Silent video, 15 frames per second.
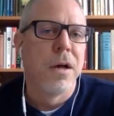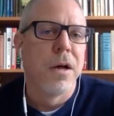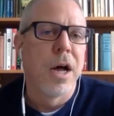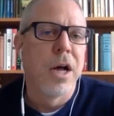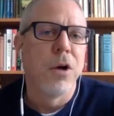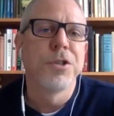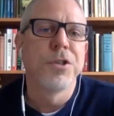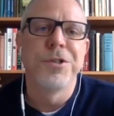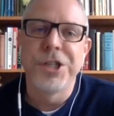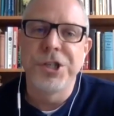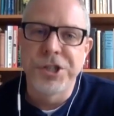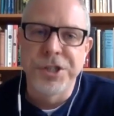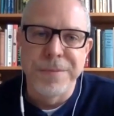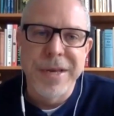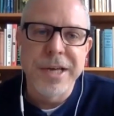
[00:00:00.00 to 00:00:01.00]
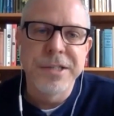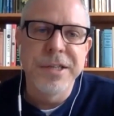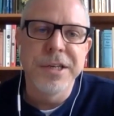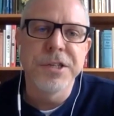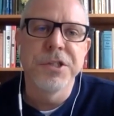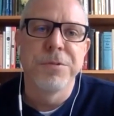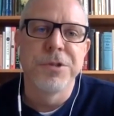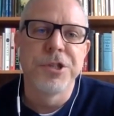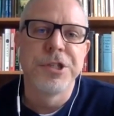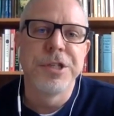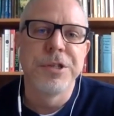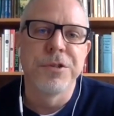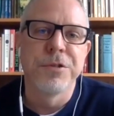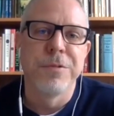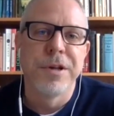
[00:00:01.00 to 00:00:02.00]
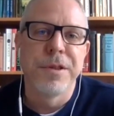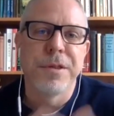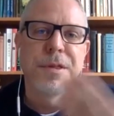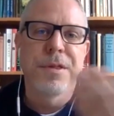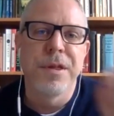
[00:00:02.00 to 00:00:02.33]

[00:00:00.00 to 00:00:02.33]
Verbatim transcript: I also teach semantics, which deals with